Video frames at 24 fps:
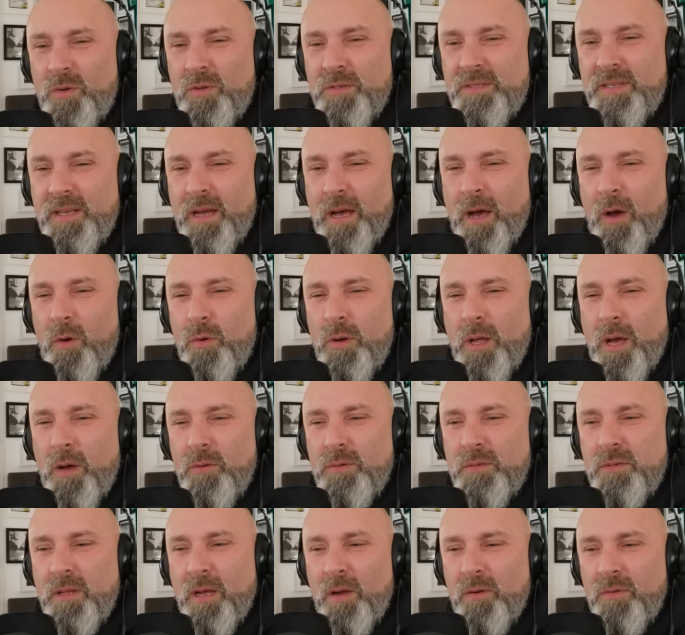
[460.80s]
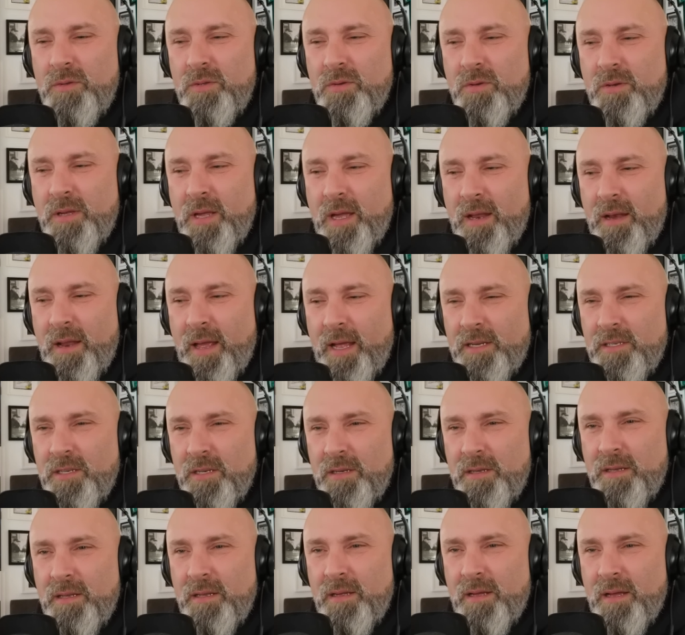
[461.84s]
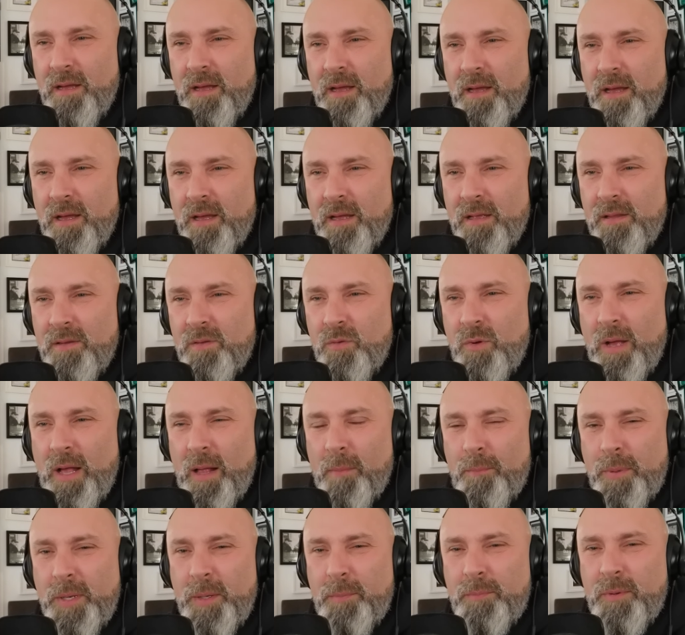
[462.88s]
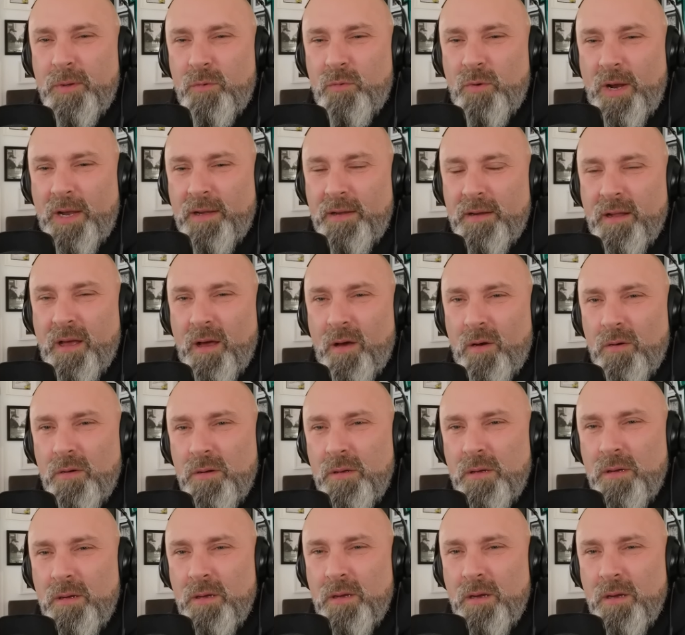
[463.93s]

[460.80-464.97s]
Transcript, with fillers: What do you say? How how how you can actually uh, do help people right now?